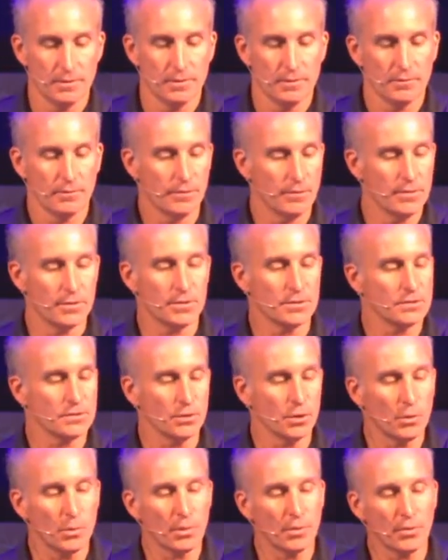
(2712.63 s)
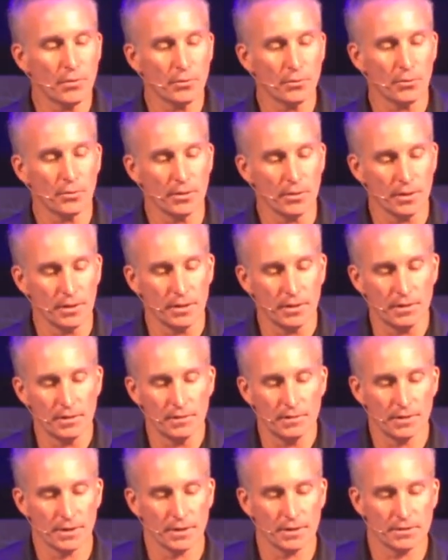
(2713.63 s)
for there is no authority
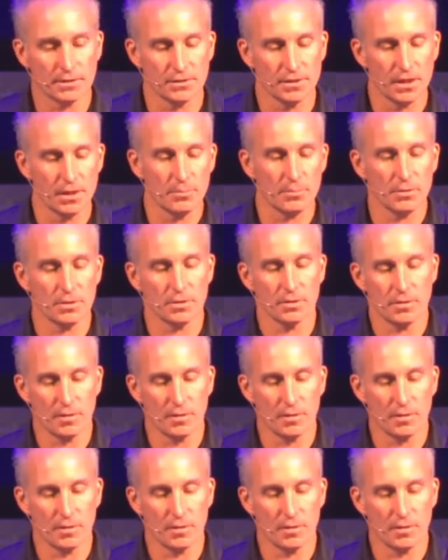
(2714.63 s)
except